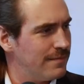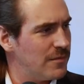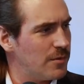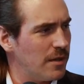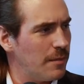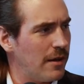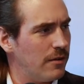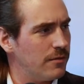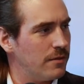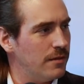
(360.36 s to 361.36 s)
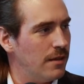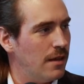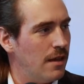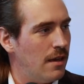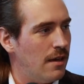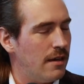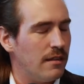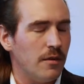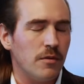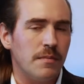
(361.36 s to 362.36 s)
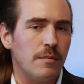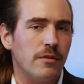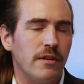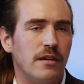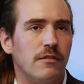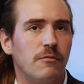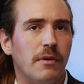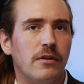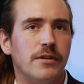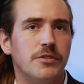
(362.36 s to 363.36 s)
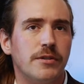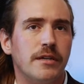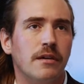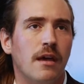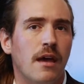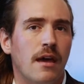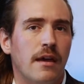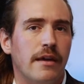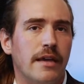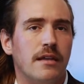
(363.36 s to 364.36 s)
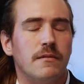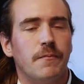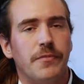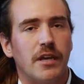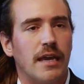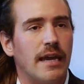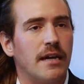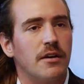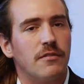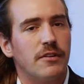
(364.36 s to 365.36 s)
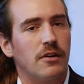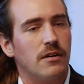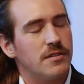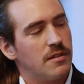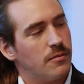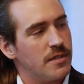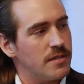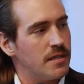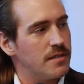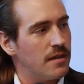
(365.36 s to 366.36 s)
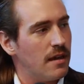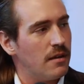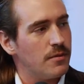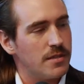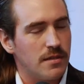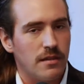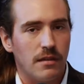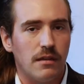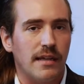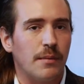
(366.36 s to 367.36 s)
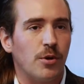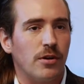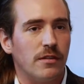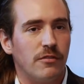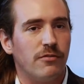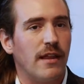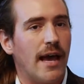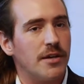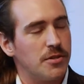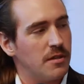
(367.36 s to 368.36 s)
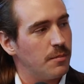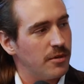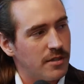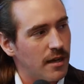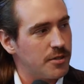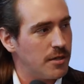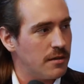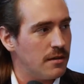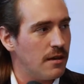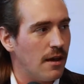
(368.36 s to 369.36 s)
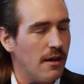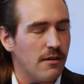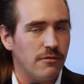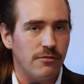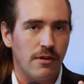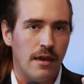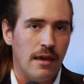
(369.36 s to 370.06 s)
It's really powerful. I think when people think of poetry in the canon of the arts that we see today, we see the glamour and the flash and the production of